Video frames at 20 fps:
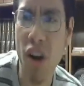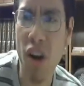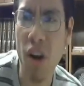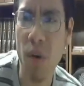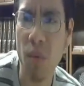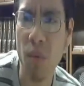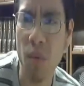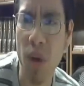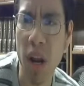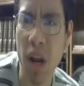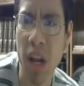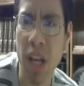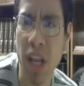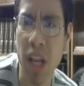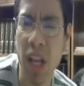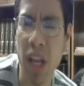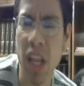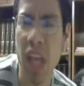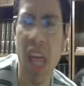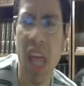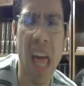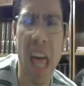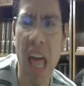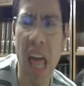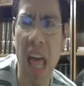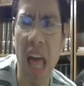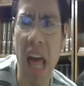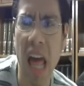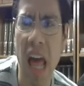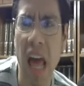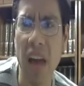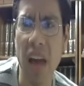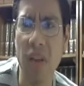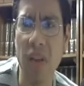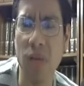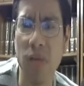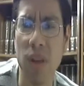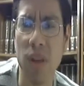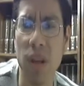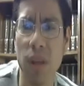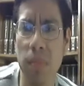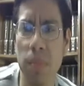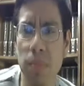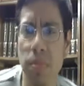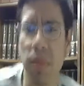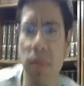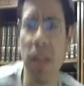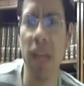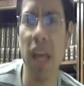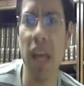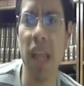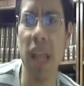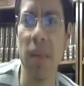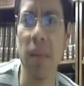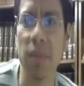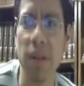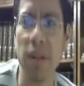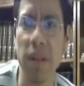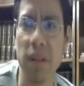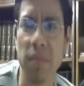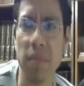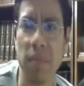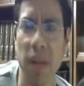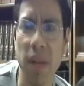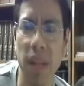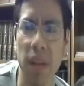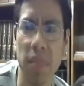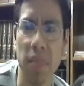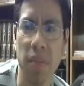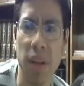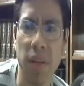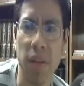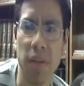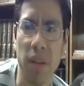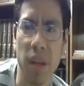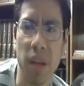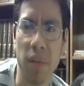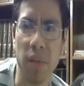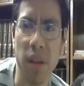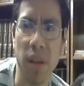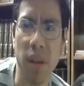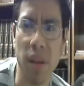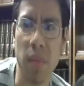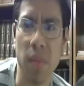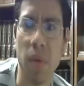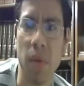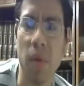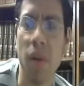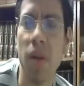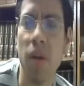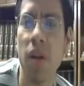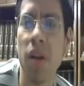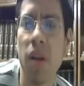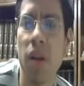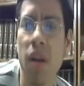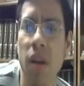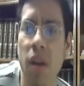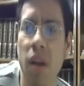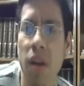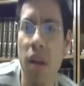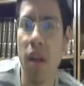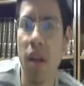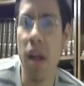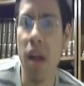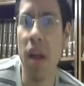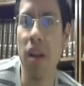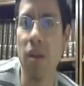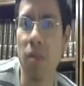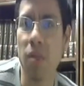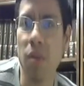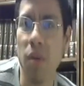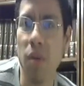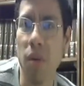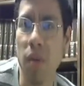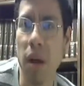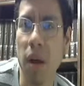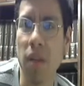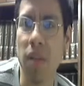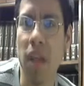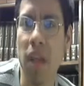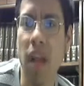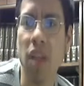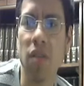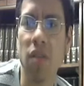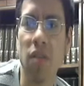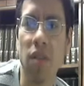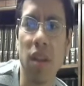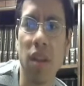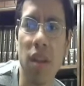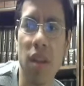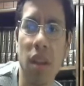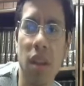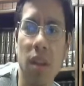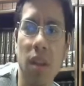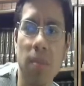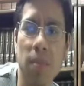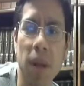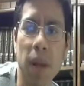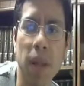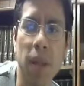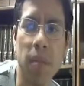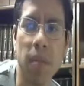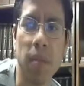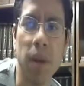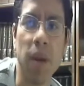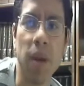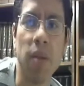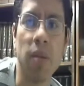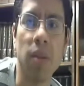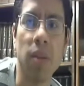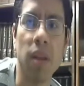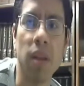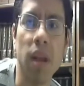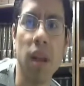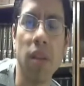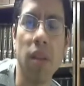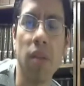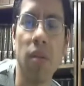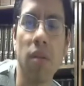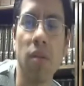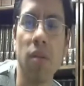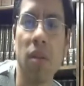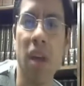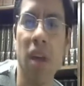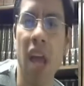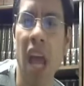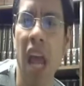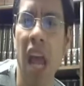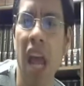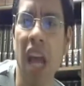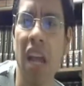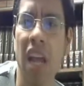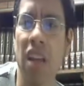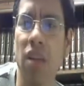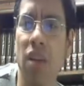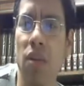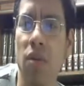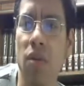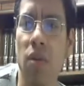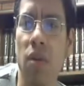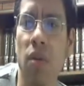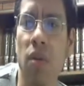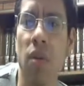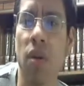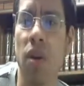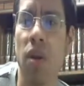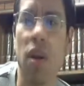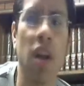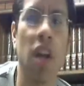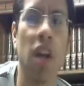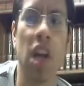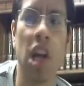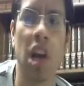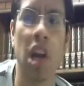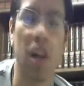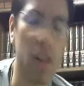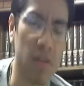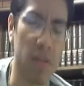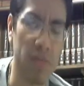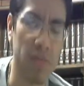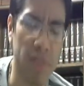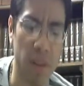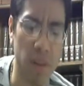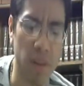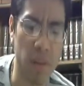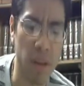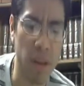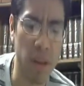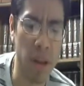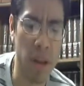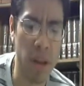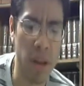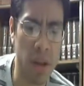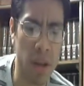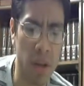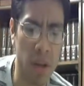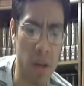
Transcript: Oh wait, I don't really play that many video games anymore. I know more about Tetris and Space Invaders than I do Halo or Call of Duty.